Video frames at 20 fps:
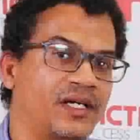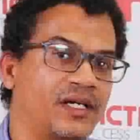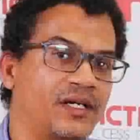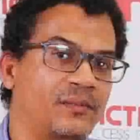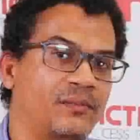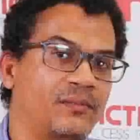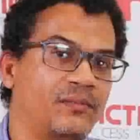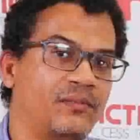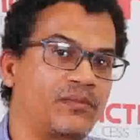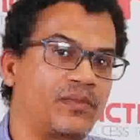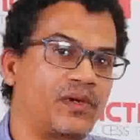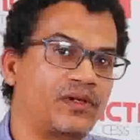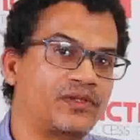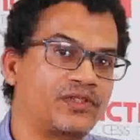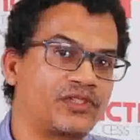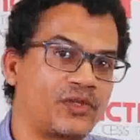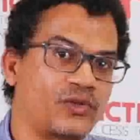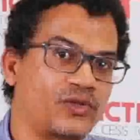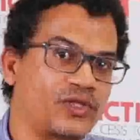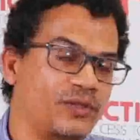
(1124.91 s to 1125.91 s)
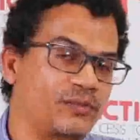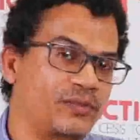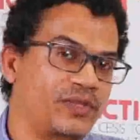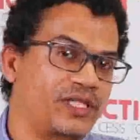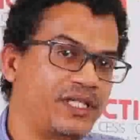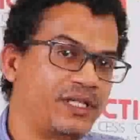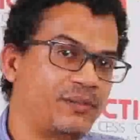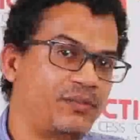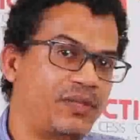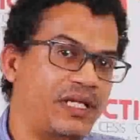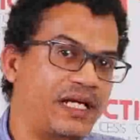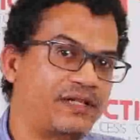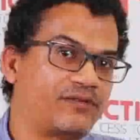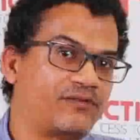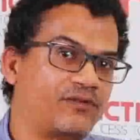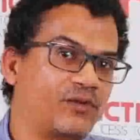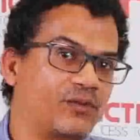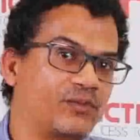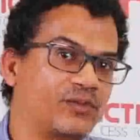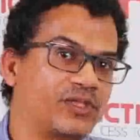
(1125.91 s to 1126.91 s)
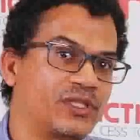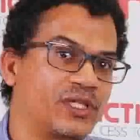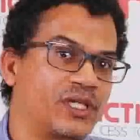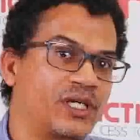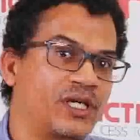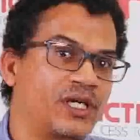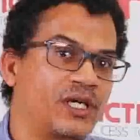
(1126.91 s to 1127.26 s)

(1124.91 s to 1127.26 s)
on social media platforms,